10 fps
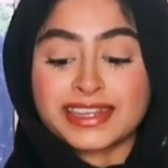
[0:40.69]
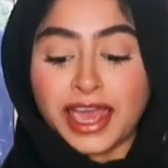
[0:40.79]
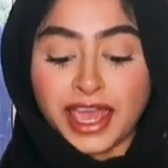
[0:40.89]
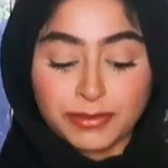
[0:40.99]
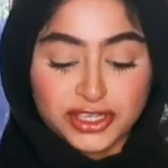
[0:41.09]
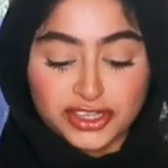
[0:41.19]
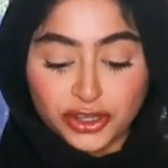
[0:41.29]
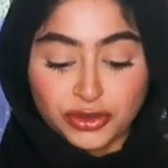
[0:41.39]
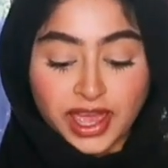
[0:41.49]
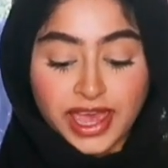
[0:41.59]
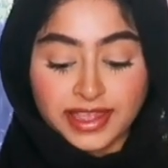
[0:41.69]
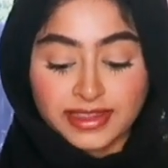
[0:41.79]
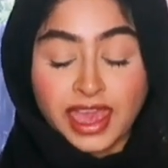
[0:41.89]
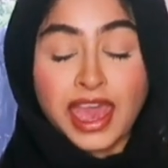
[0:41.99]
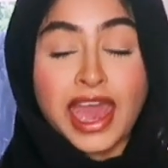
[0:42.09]
time to show you guys
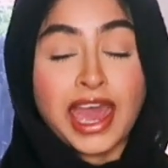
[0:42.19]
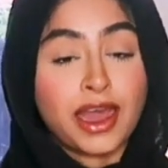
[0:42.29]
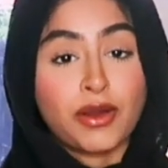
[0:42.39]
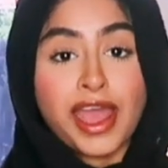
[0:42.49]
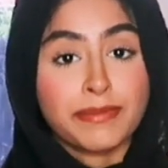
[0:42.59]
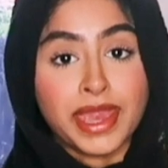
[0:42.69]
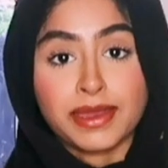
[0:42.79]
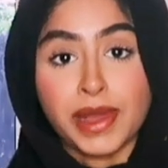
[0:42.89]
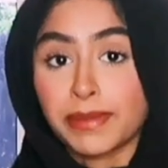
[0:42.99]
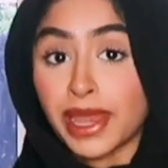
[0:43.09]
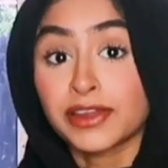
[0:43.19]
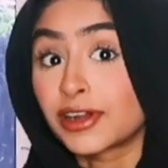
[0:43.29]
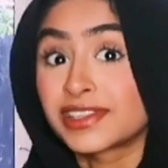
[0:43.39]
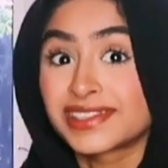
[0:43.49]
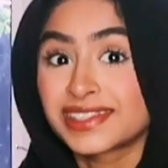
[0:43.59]
how I make my
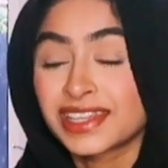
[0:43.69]
macarons.